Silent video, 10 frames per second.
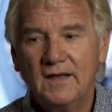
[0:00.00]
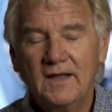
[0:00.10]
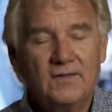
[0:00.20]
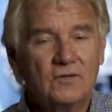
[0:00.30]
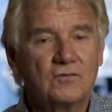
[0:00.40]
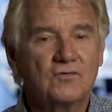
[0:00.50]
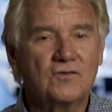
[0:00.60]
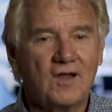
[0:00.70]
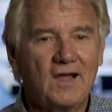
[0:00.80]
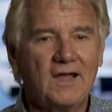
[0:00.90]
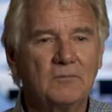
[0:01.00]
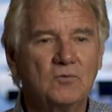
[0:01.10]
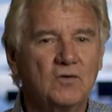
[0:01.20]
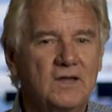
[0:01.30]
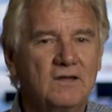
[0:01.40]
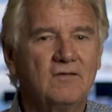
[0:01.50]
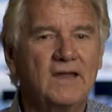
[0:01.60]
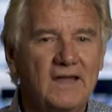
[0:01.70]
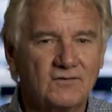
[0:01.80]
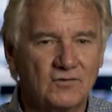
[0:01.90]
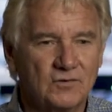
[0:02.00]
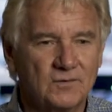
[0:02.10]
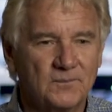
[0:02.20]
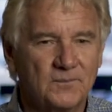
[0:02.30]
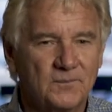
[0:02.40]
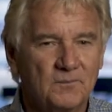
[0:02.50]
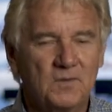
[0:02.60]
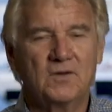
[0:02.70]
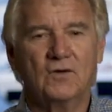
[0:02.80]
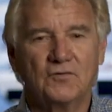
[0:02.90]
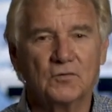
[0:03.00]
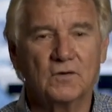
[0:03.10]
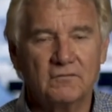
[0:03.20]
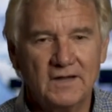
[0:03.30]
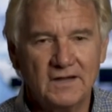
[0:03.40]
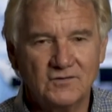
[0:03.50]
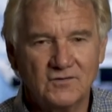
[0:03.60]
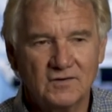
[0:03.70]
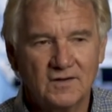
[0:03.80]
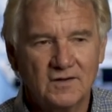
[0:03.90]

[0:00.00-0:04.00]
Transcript: And there's time to give an answer because you're of age,